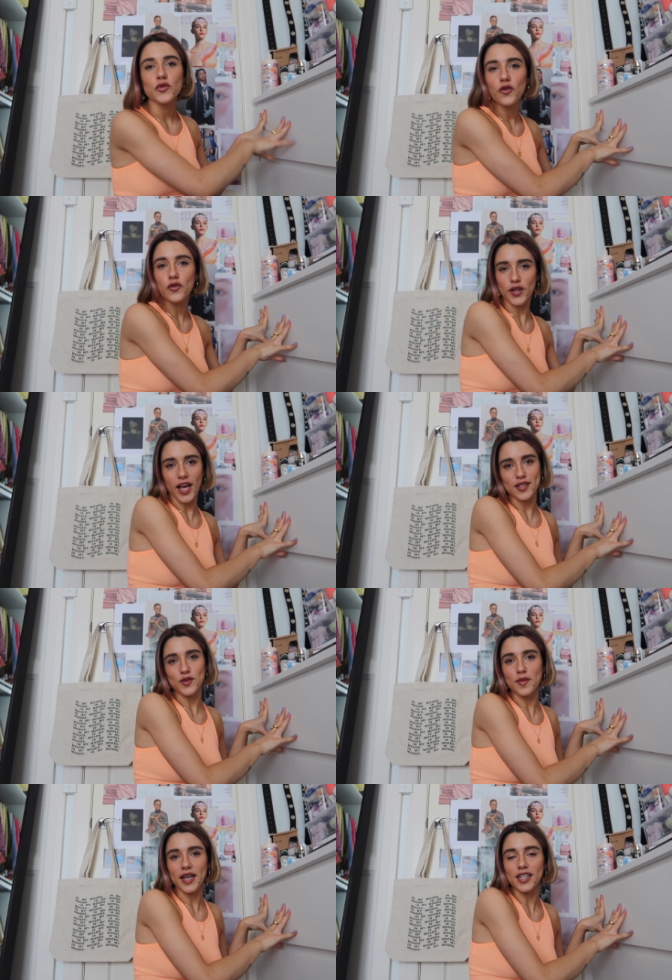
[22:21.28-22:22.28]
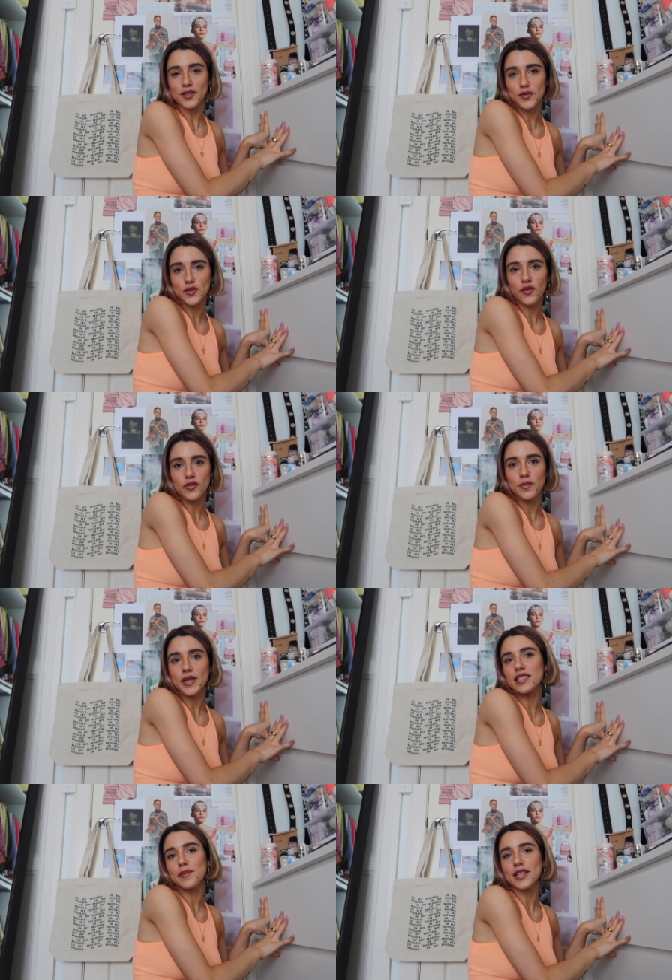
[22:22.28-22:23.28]
drawer also has all my colorful socks,
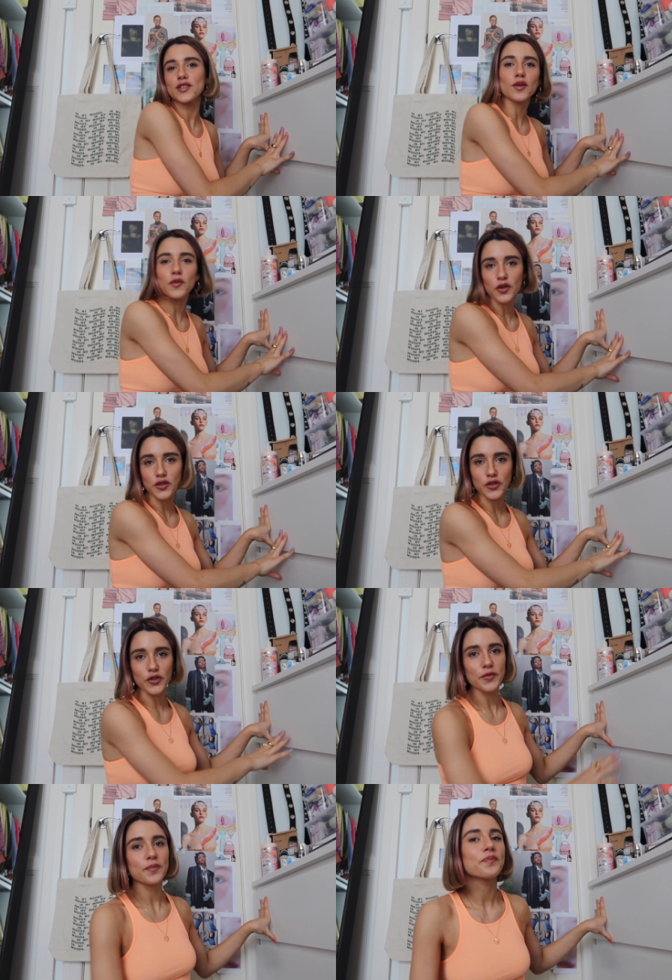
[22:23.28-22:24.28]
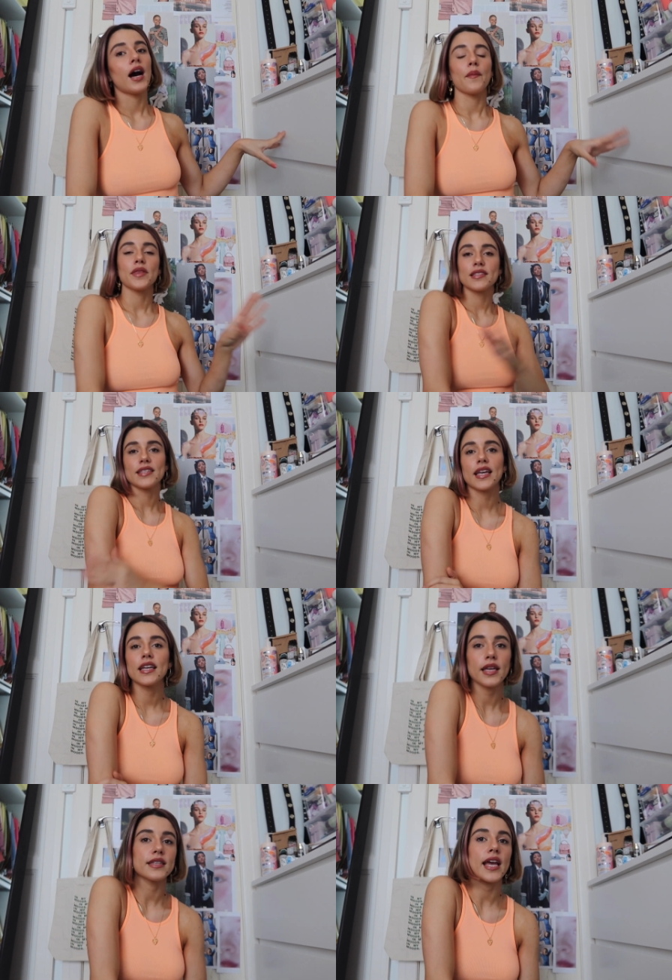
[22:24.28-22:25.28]
but it's a mess, so I'm not going to show you. This
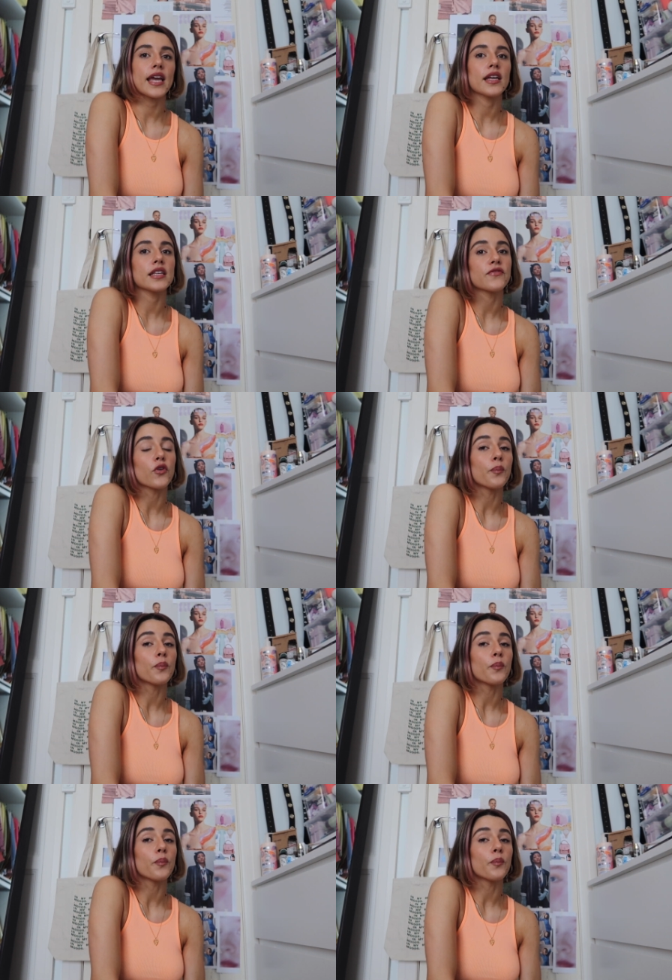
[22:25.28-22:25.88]
second container is for